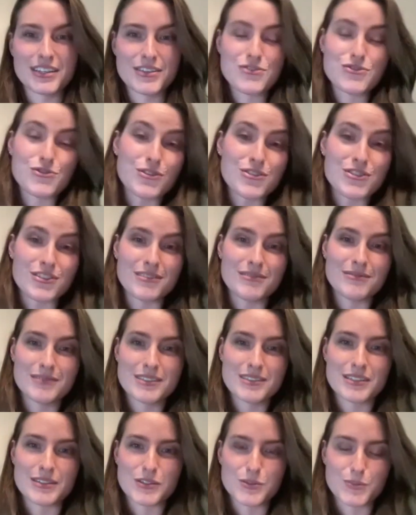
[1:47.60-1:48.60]
in Georgia,
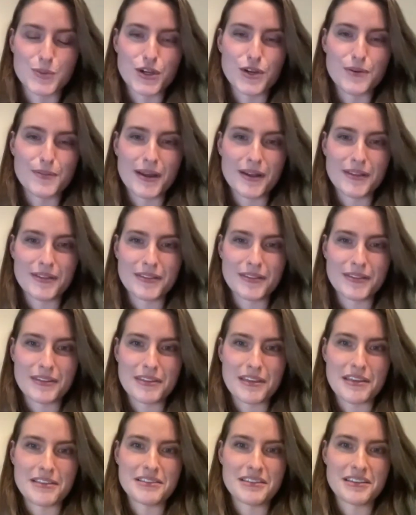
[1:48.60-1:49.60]
so Springer Mountain, and
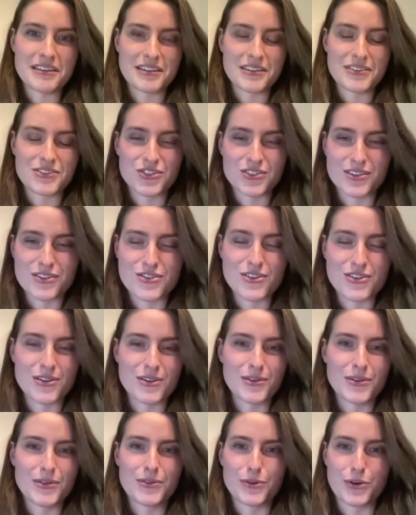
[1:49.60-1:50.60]
then did a
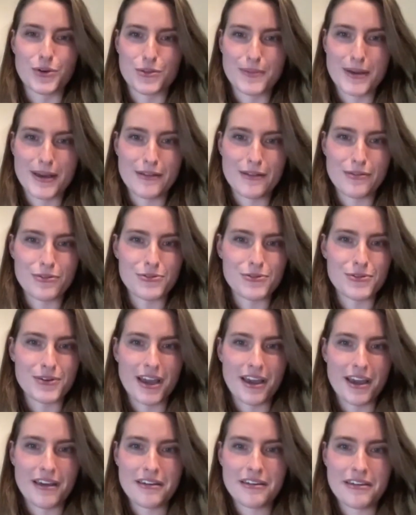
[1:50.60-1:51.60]
traditional northbound through
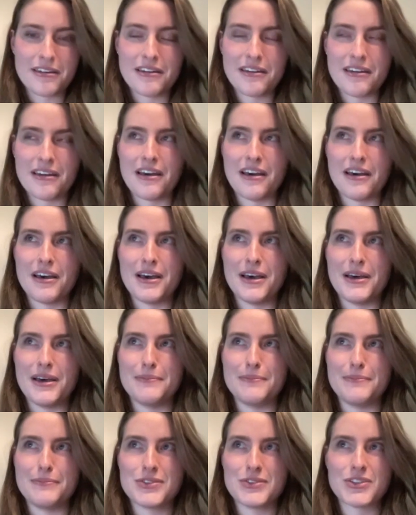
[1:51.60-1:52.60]
hike.
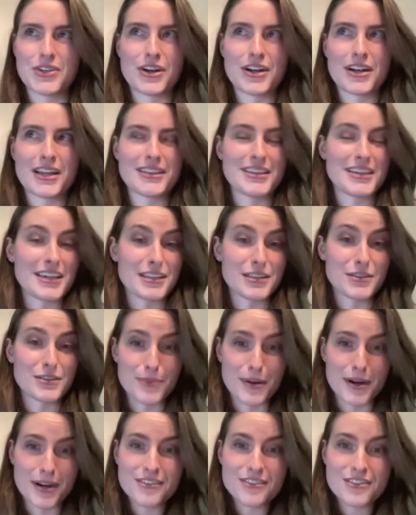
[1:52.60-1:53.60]
Started at the end of
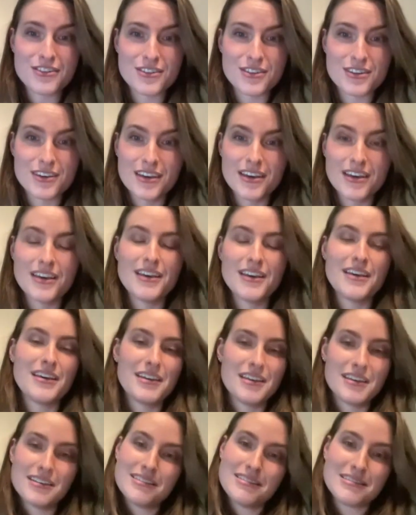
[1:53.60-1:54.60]
March.
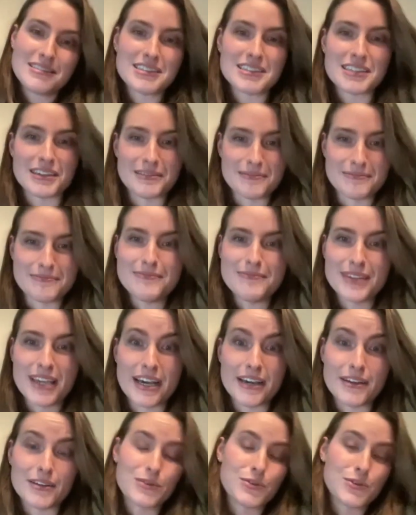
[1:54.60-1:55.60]
So
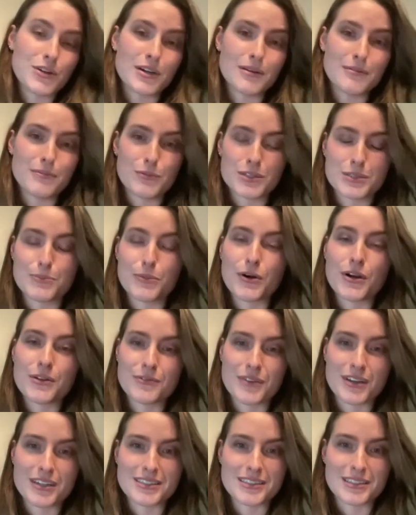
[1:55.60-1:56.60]
yeah, was born and
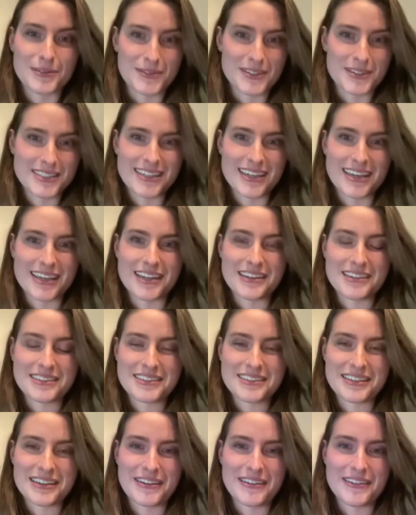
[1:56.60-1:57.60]
raised in Louisiana.
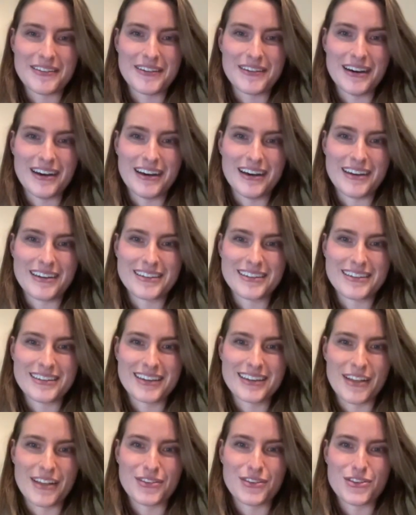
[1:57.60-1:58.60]
So
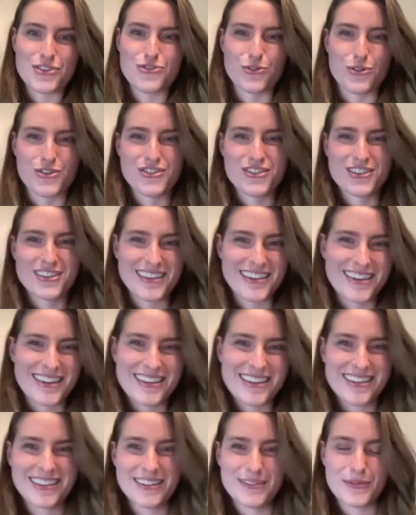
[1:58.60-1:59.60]
got the Georgia
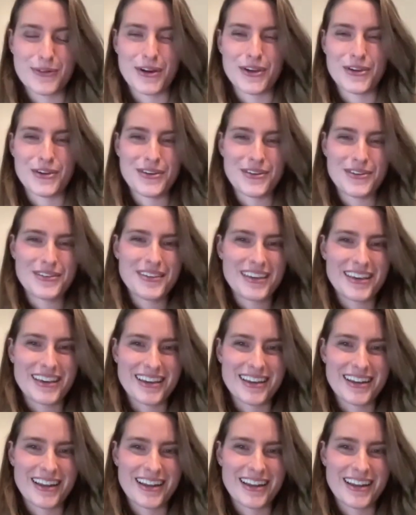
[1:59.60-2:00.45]
knee, where you get